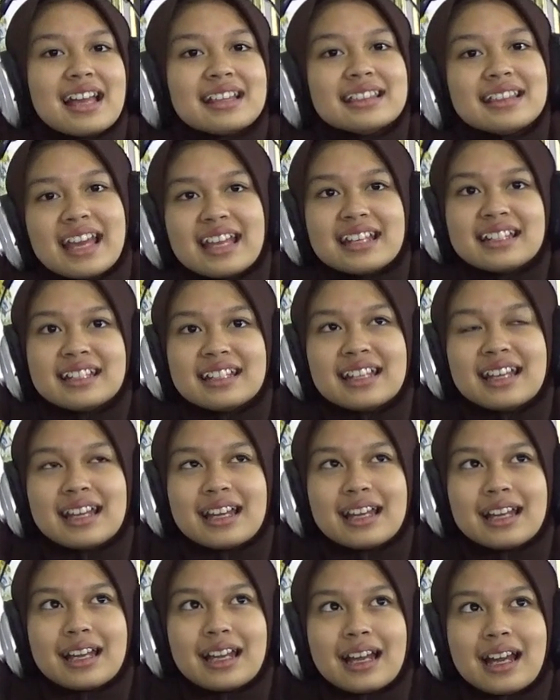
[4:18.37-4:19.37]
Then
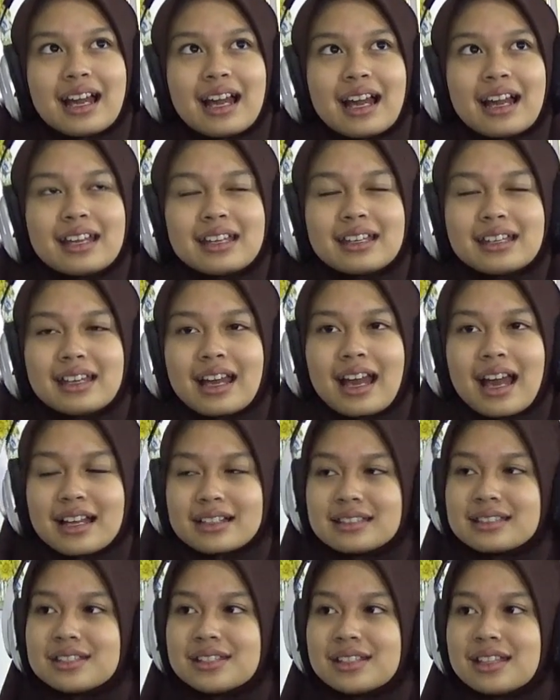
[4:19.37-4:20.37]
I
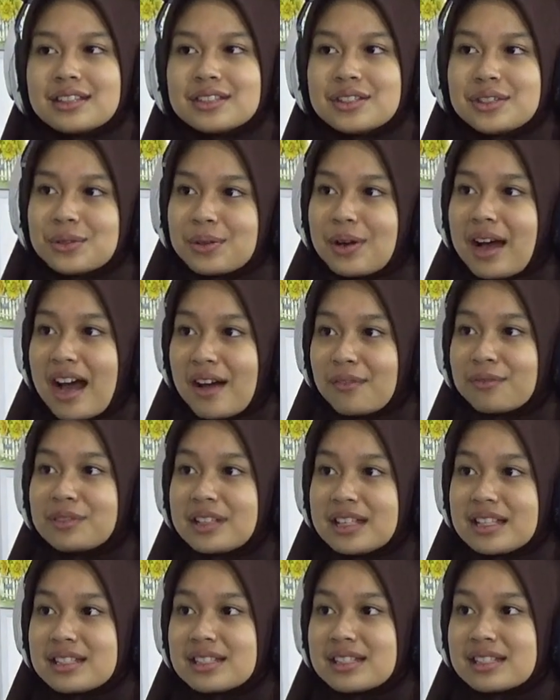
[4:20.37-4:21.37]
had to have
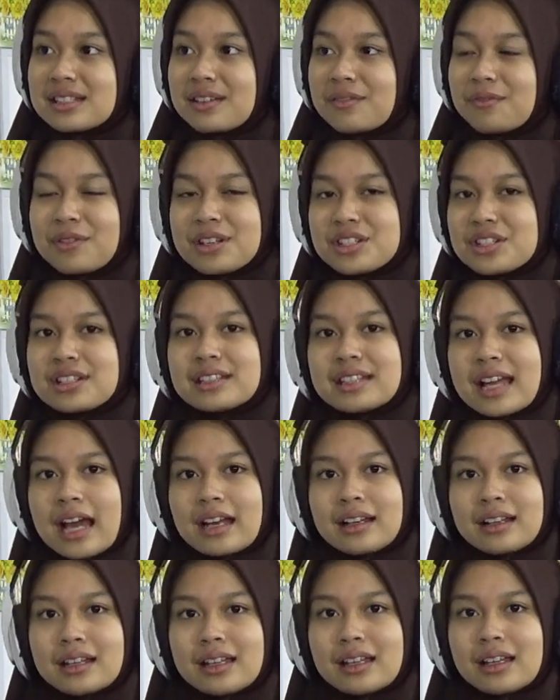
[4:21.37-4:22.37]
this vision
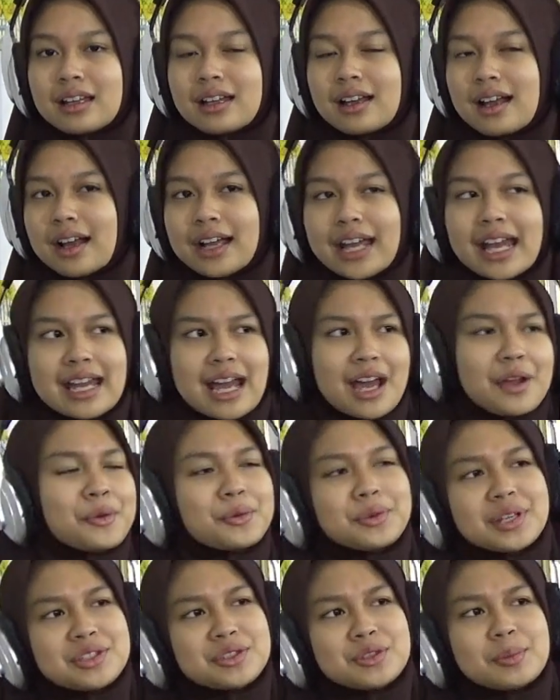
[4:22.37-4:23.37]
that, okay, I
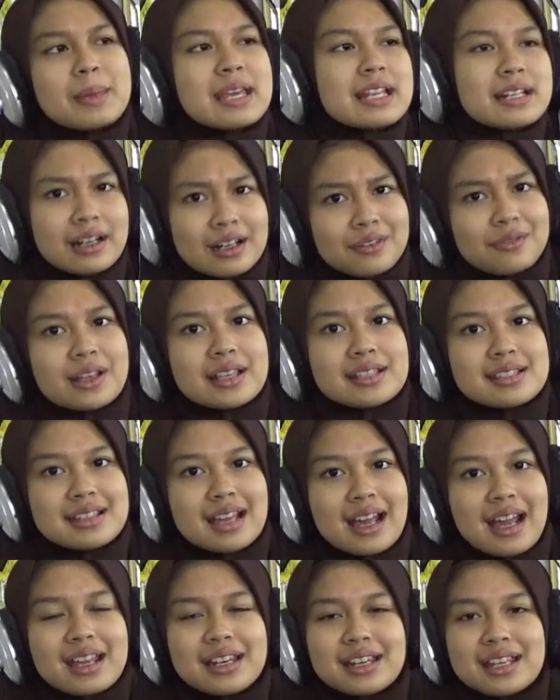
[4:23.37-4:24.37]
don't need to be
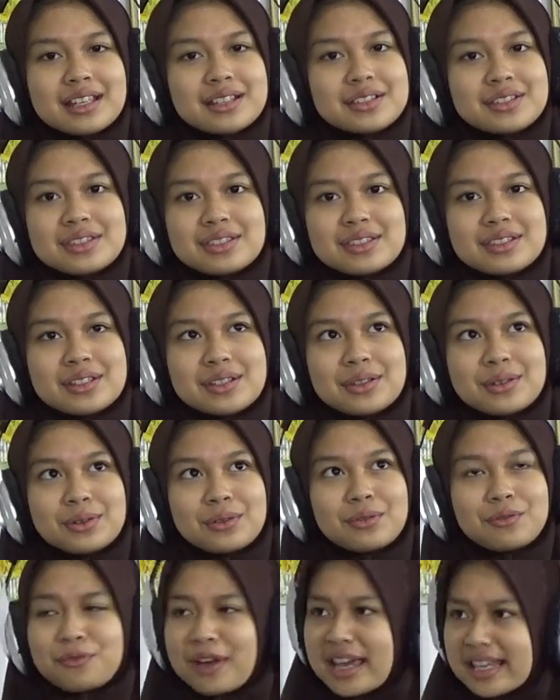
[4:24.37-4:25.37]
nervous. I need
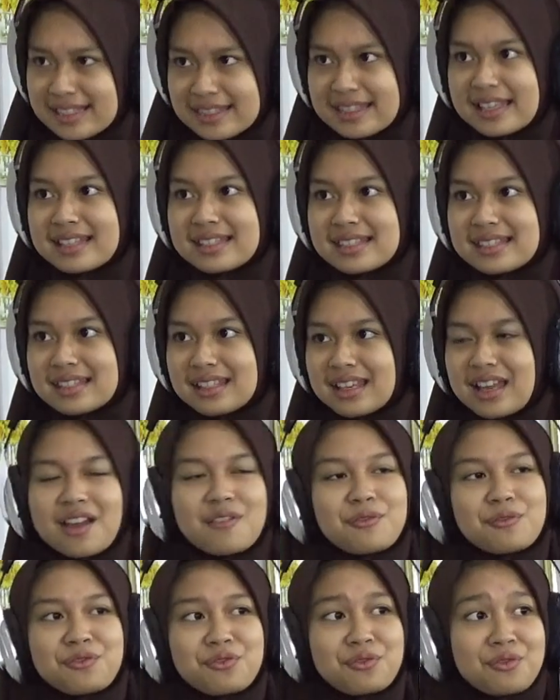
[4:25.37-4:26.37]
to face this.
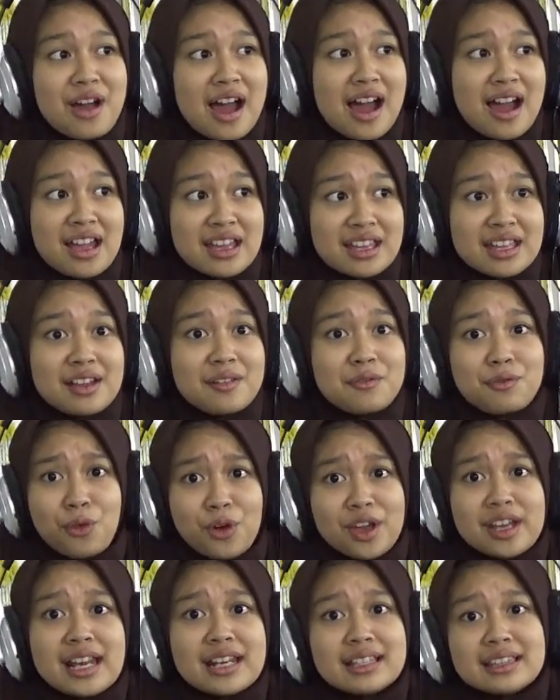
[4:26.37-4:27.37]
If I
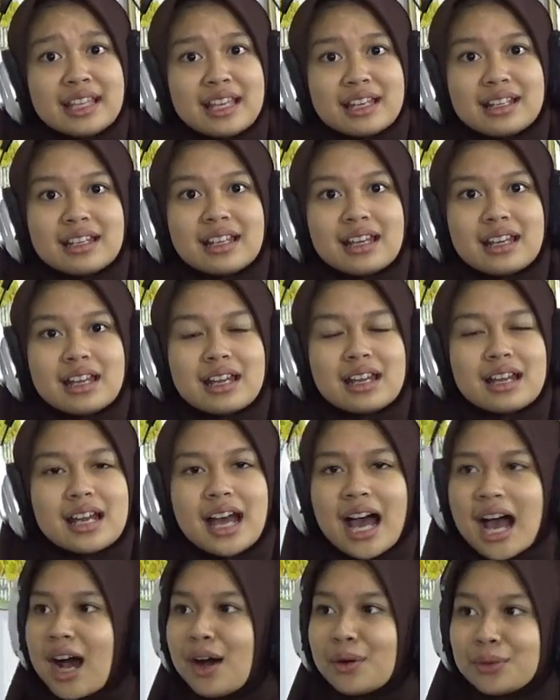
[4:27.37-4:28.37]
avoid it, then
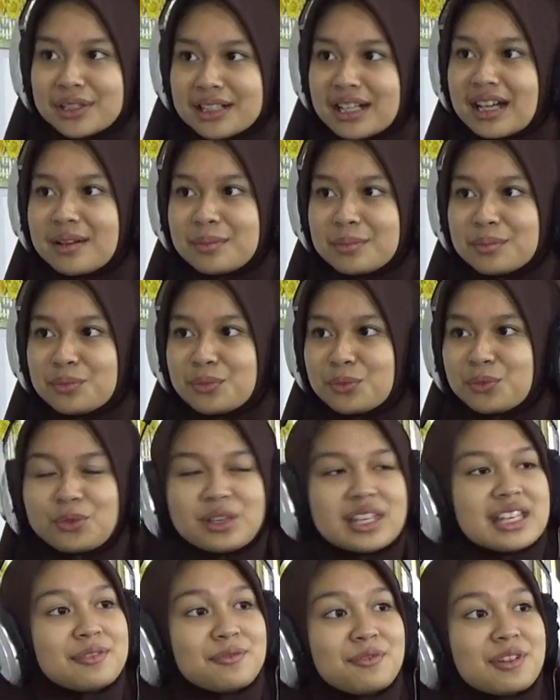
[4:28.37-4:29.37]
how come
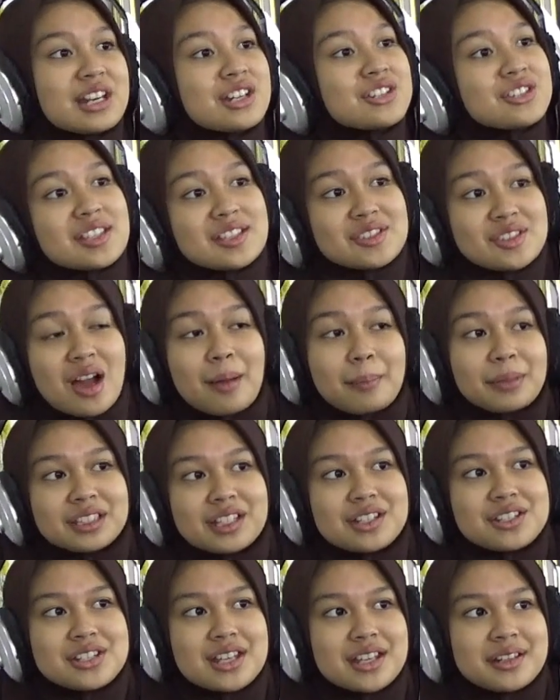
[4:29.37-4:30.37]
we finish this
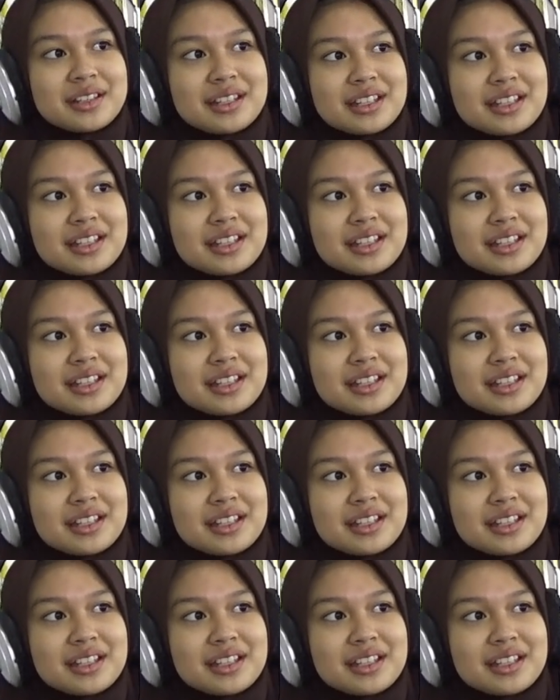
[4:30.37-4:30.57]
competition?